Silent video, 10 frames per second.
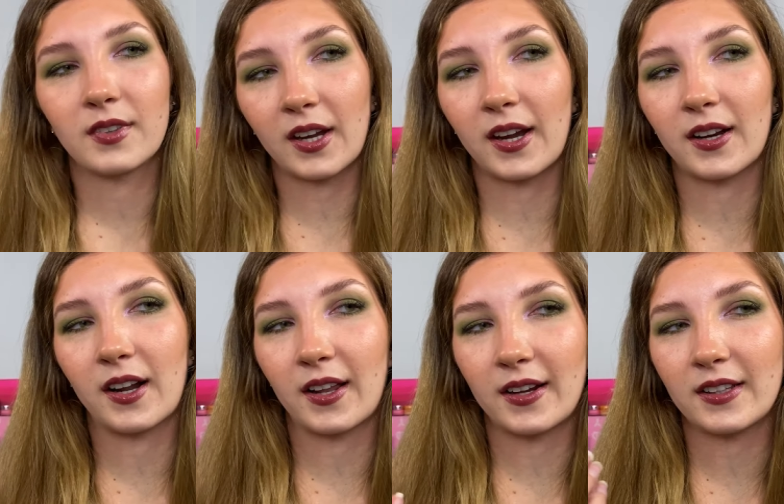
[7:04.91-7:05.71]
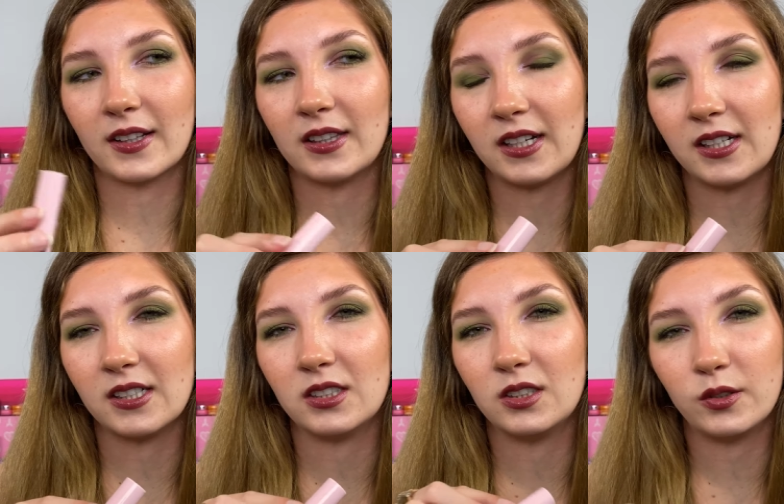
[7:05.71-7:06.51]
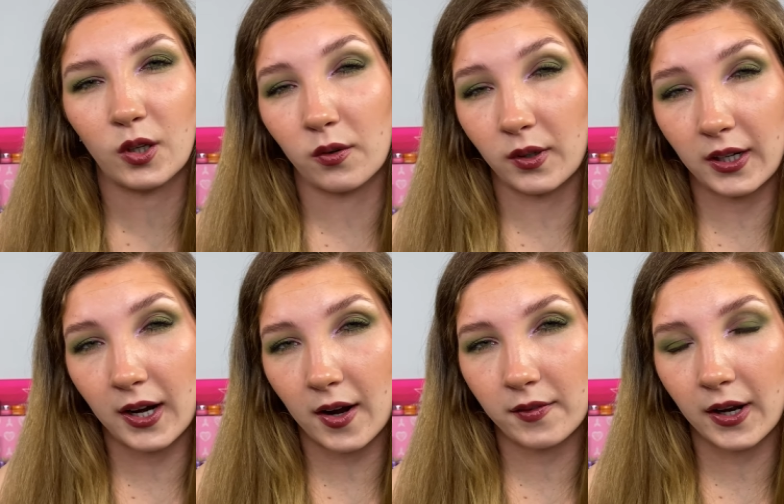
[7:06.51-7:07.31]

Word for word: And I like that these don't really have